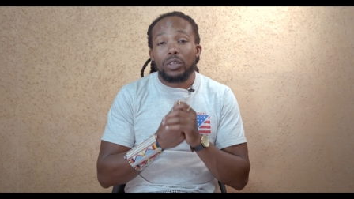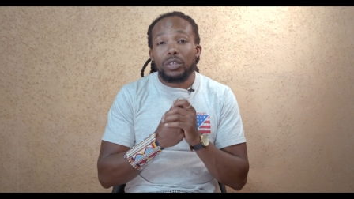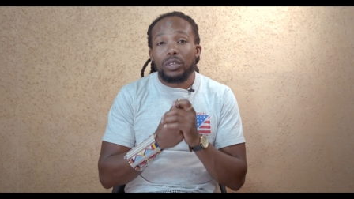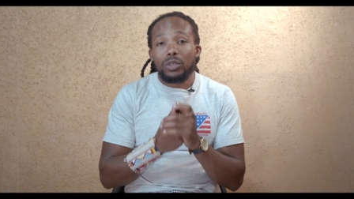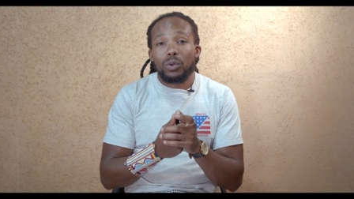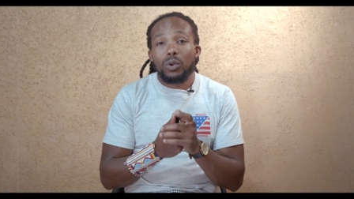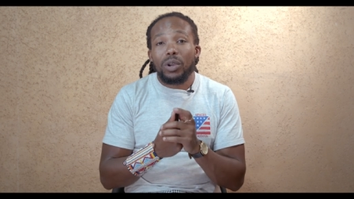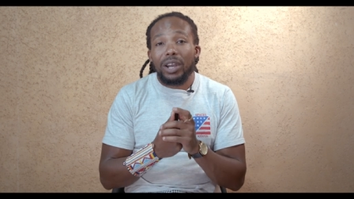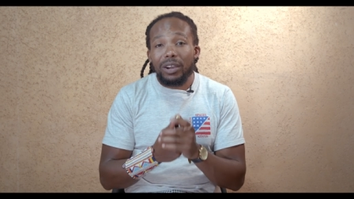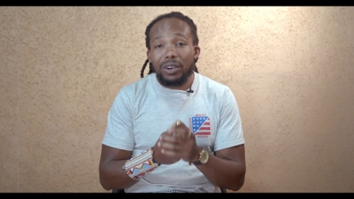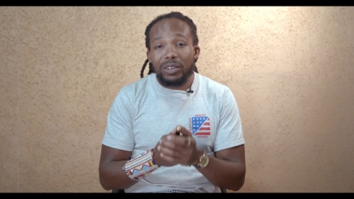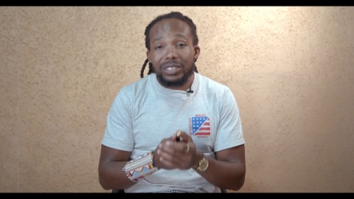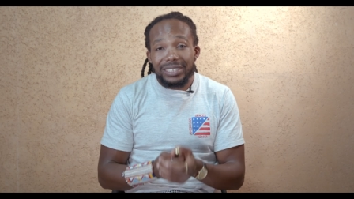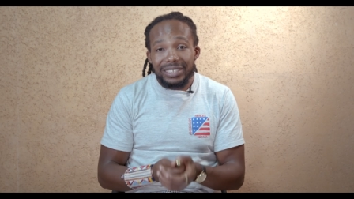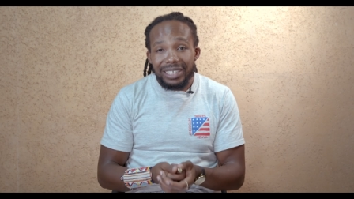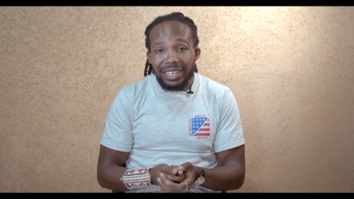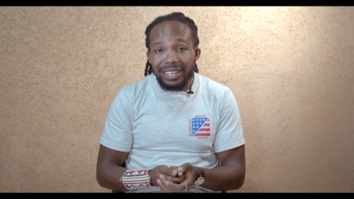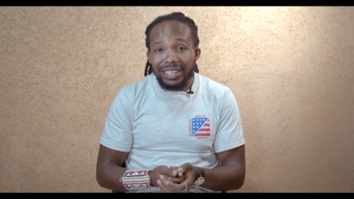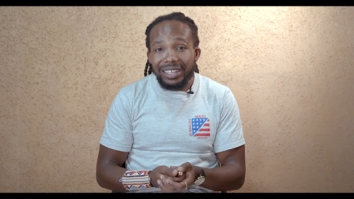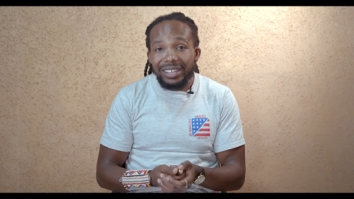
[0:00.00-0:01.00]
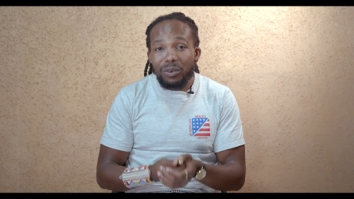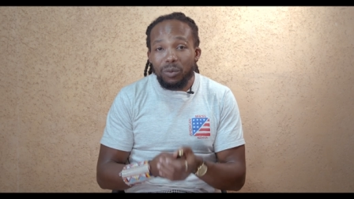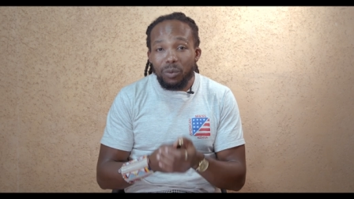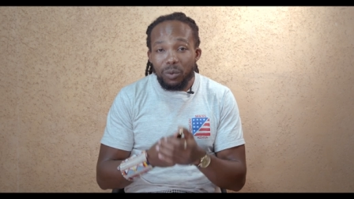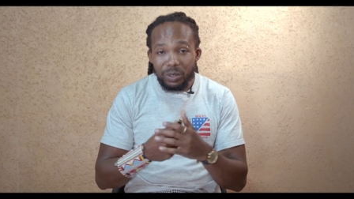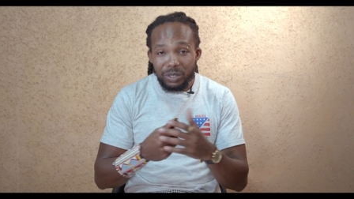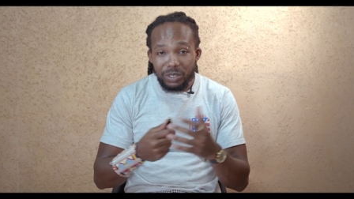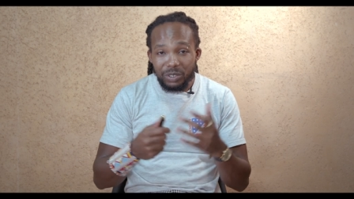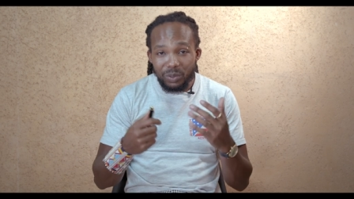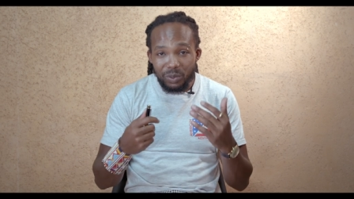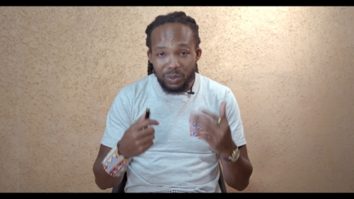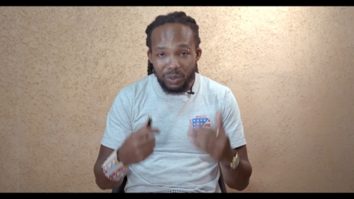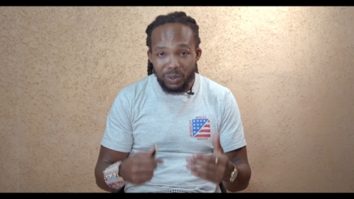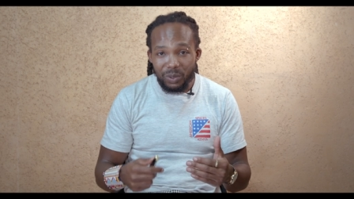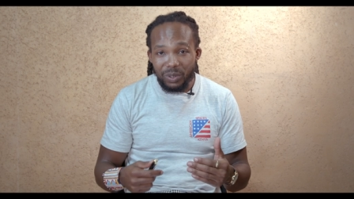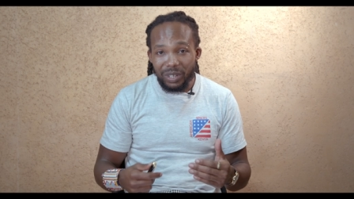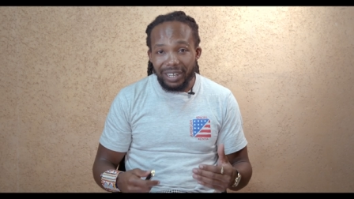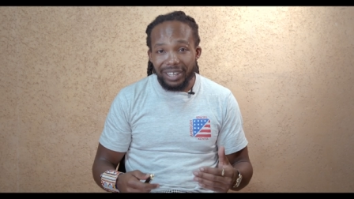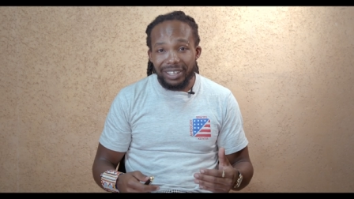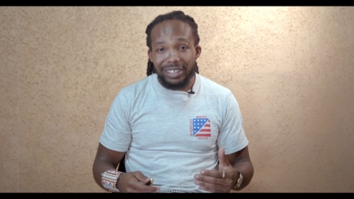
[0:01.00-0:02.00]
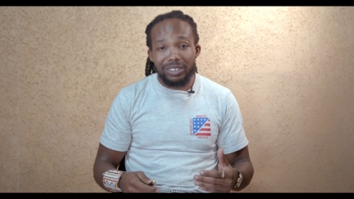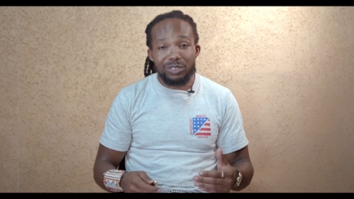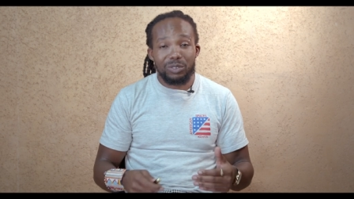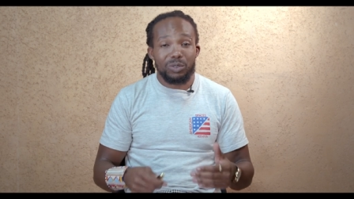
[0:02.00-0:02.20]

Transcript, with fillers: you are selling what you look like.